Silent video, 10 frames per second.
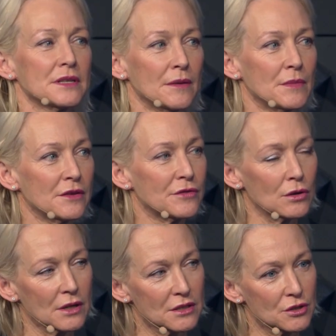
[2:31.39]
I mean, if you
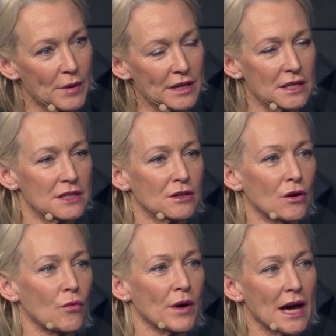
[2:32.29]
look 20 years
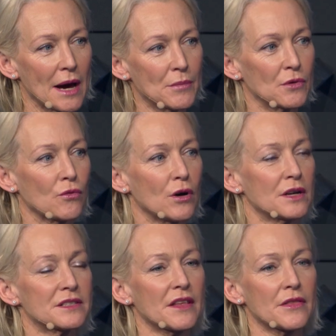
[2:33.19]
ago, what happened
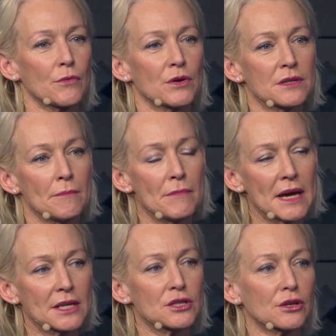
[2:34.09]
was that there was a
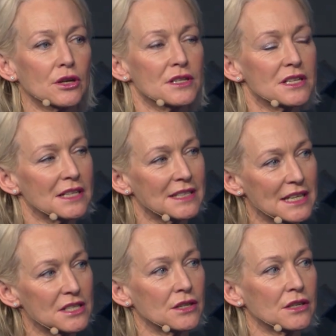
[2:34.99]
major
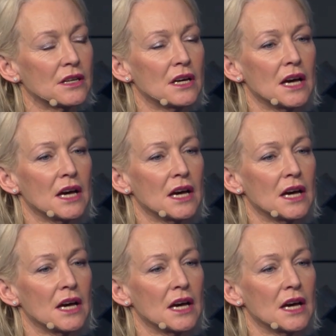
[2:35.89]
consolidation